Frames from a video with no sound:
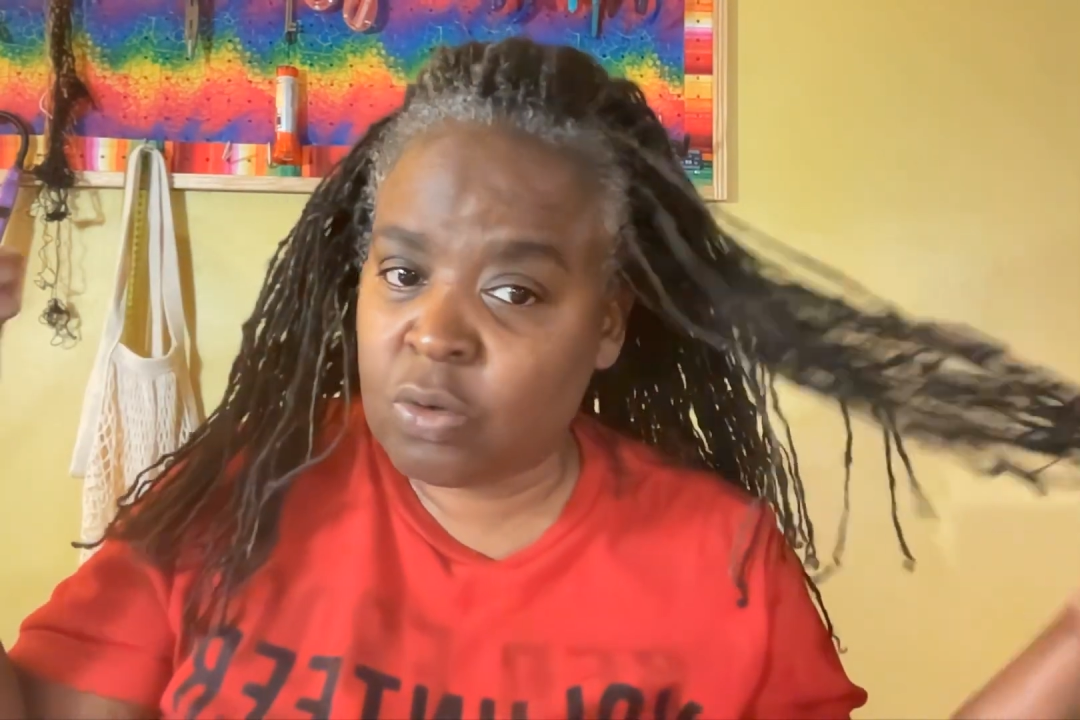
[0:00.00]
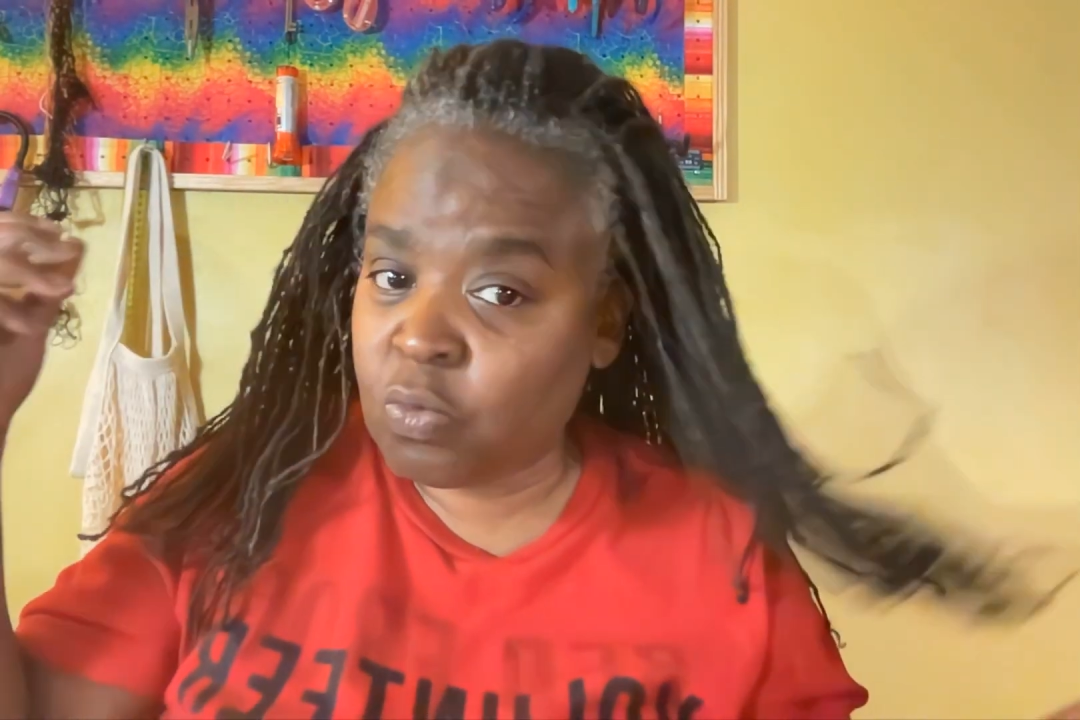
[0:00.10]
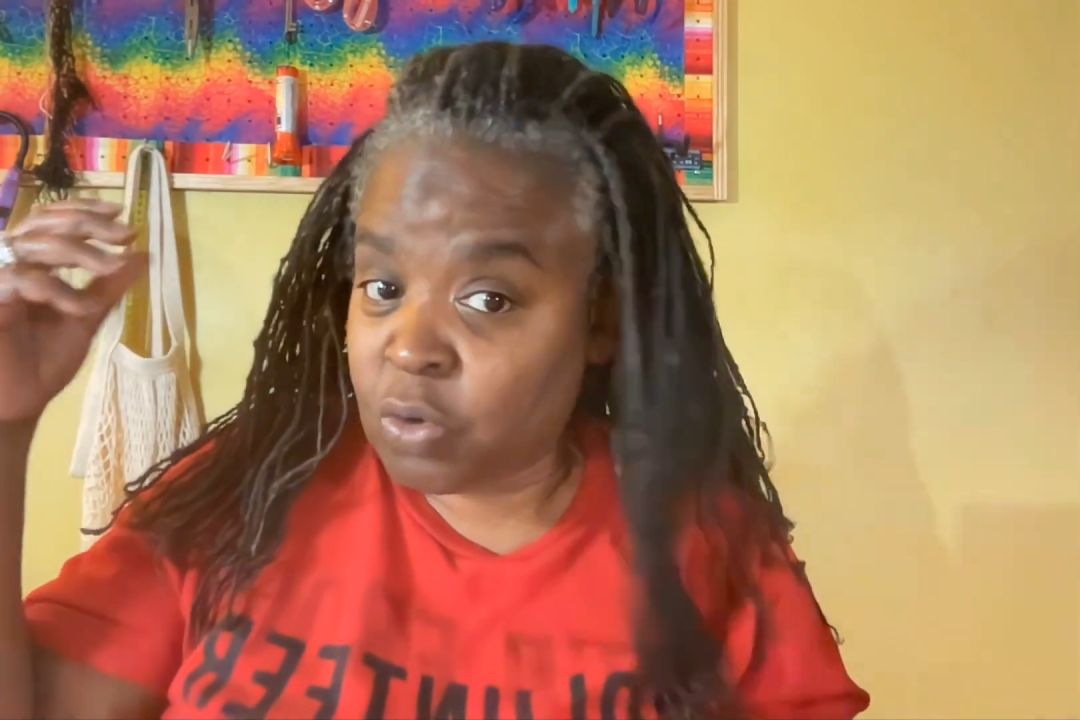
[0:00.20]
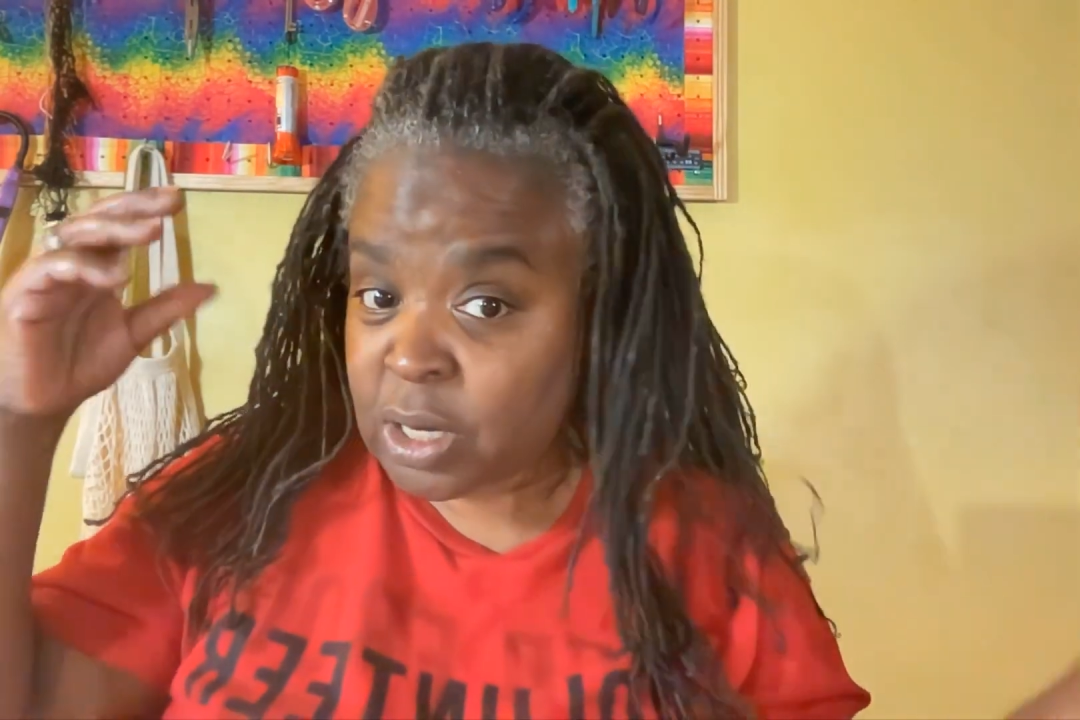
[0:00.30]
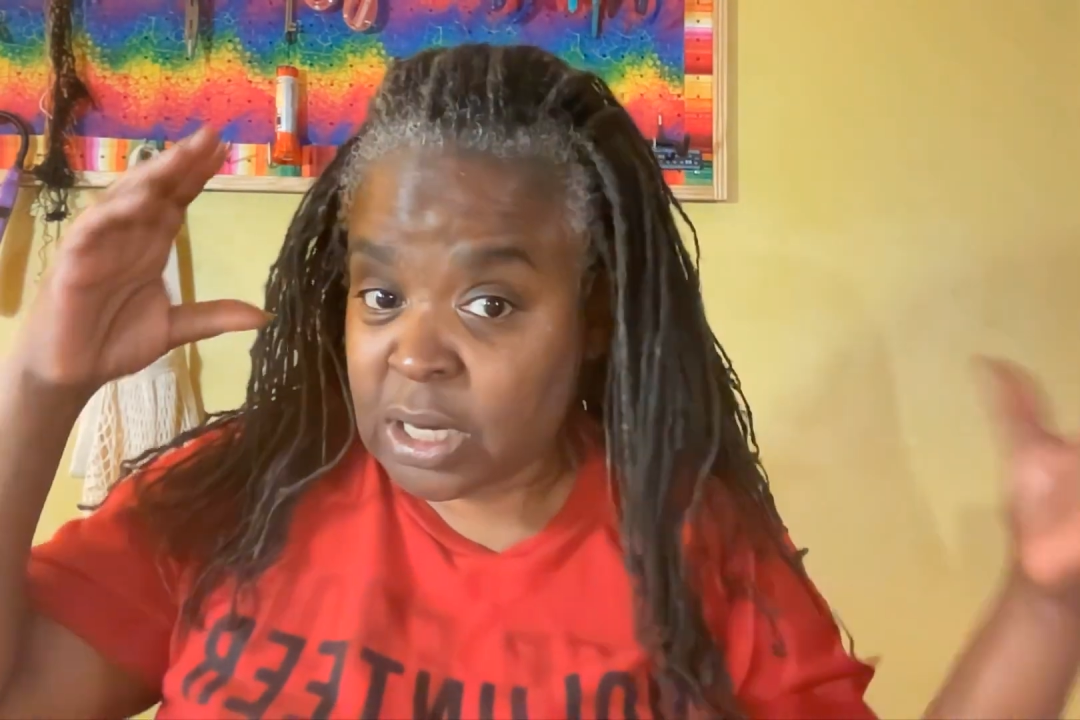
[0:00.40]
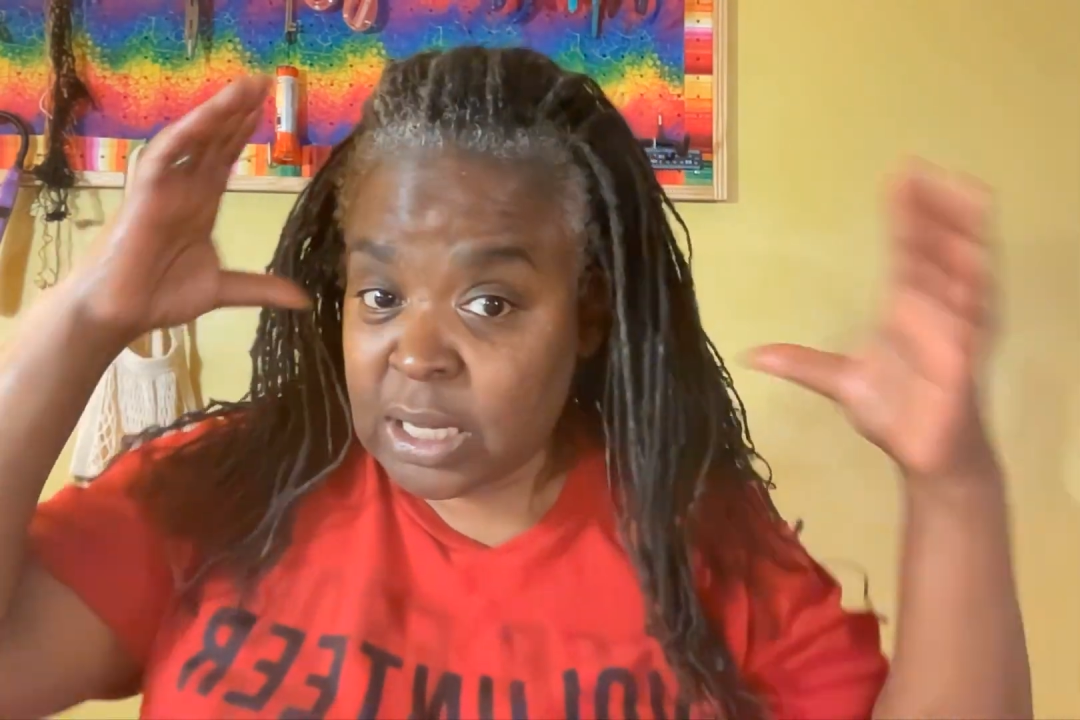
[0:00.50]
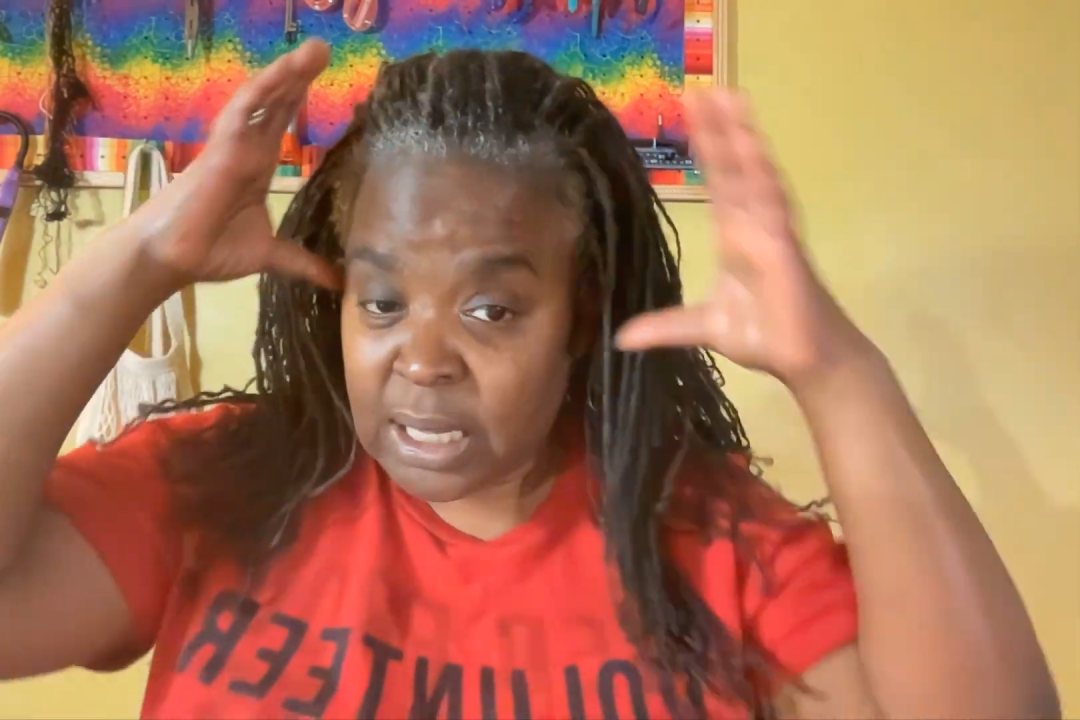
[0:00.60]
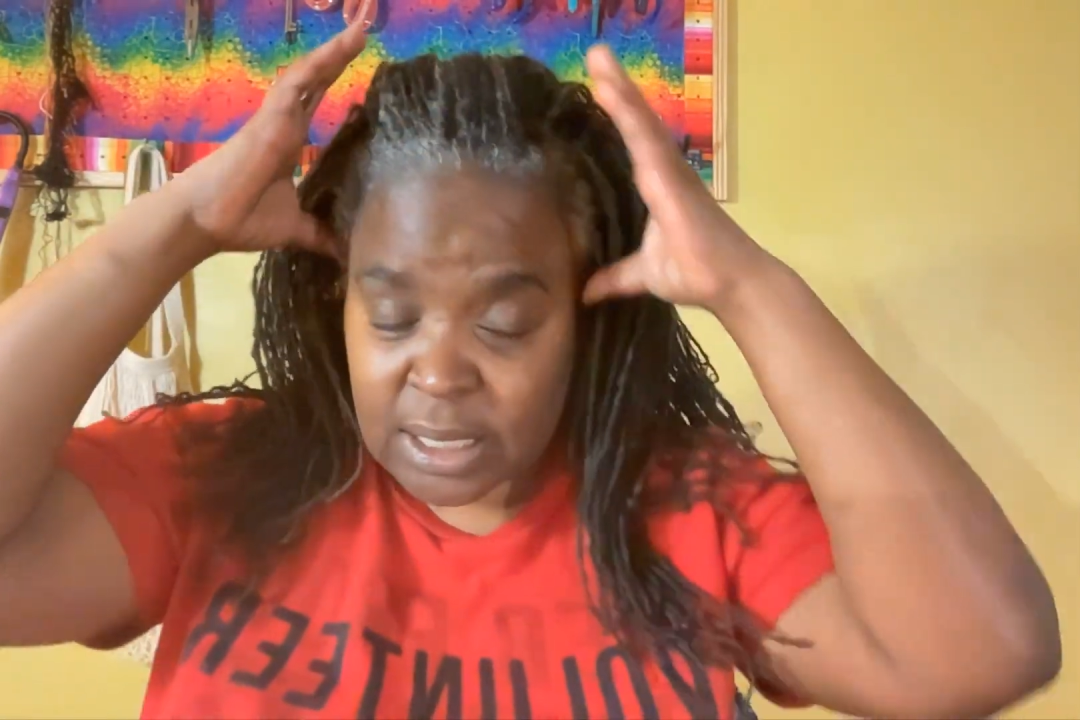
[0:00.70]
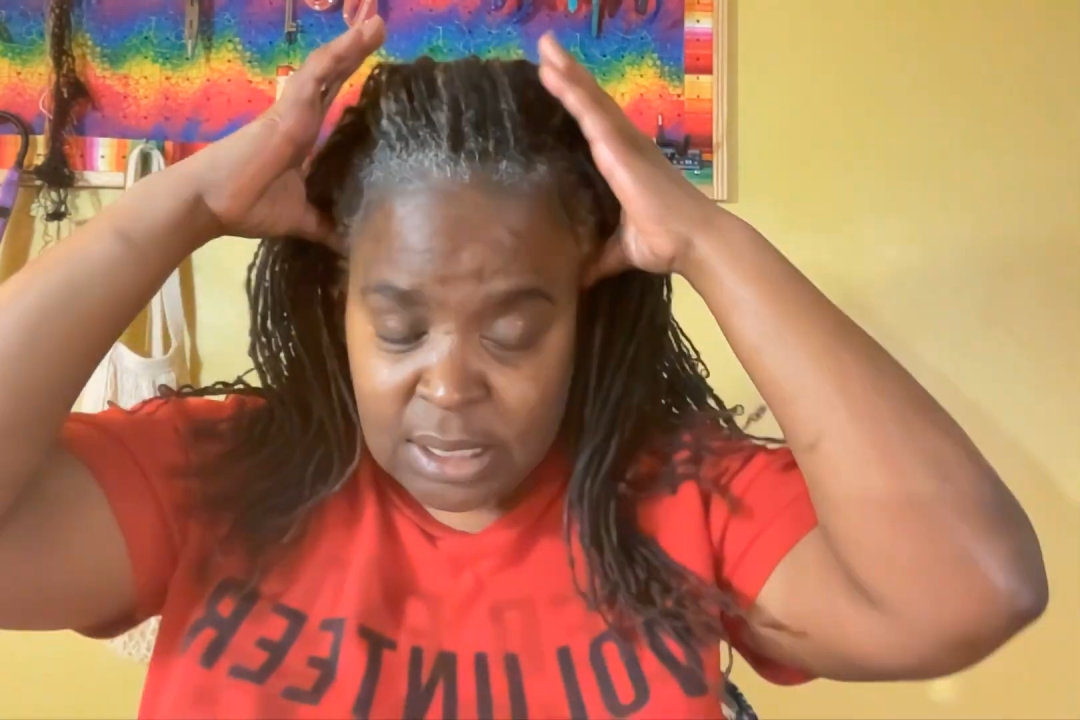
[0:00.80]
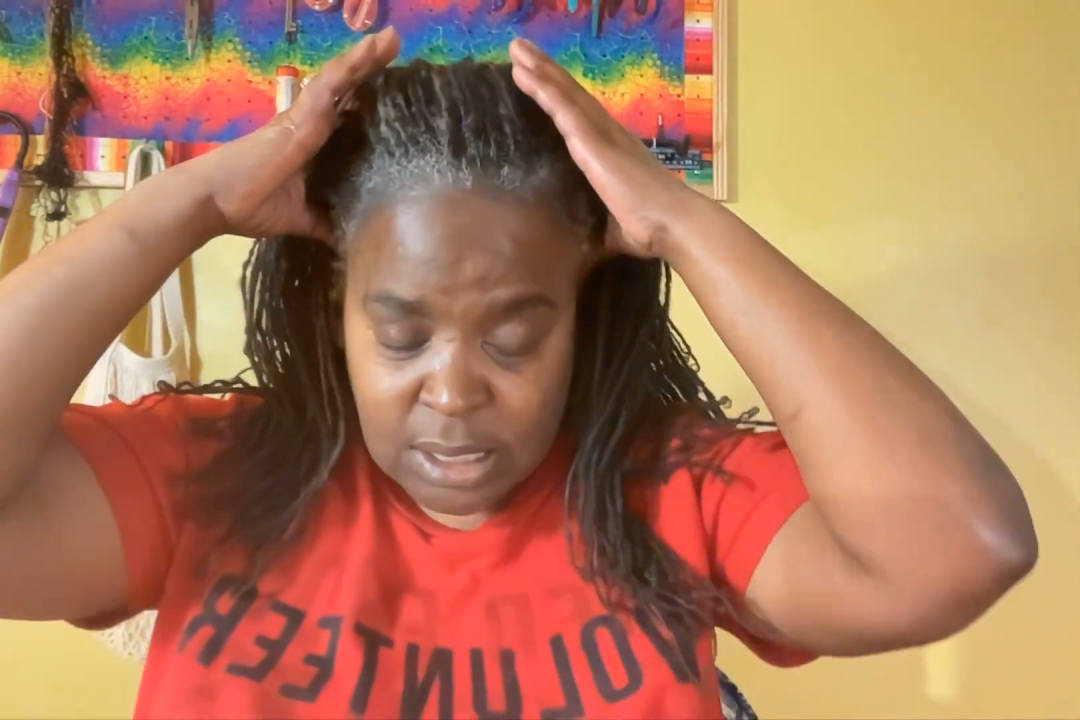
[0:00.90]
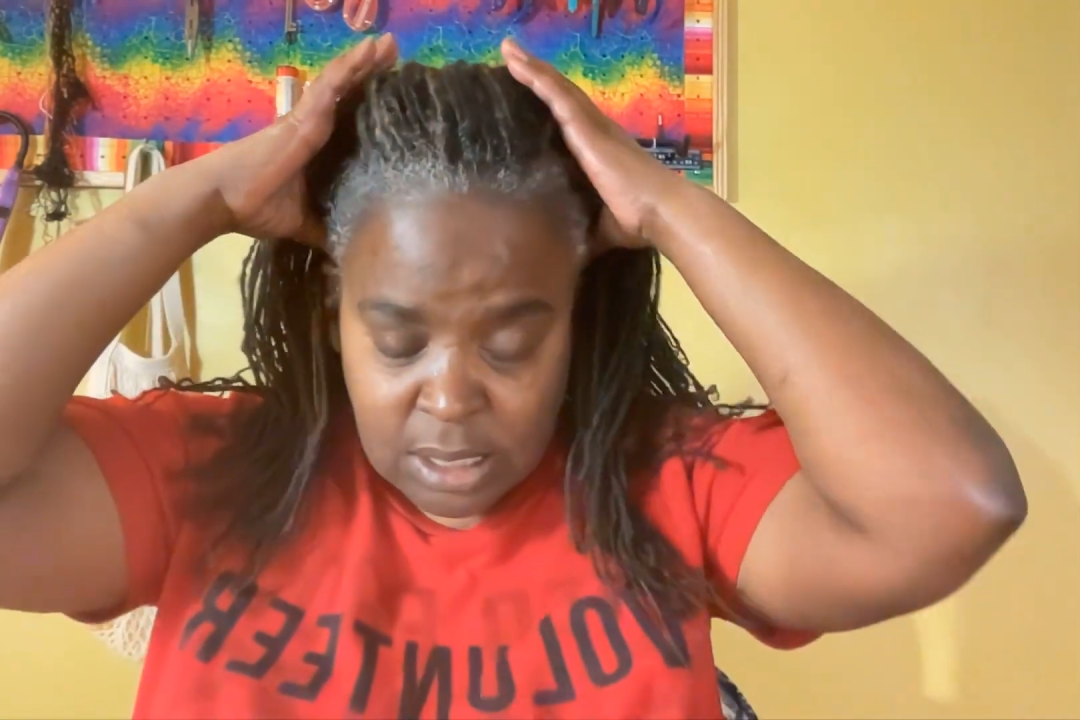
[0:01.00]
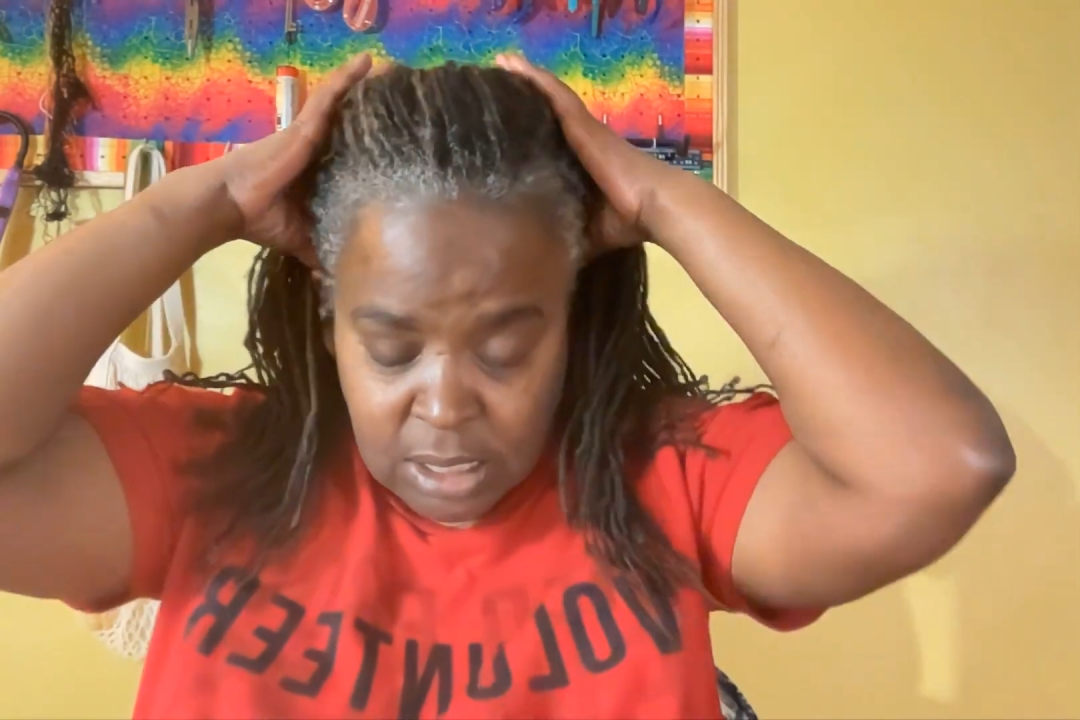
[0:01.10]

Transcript: what it is.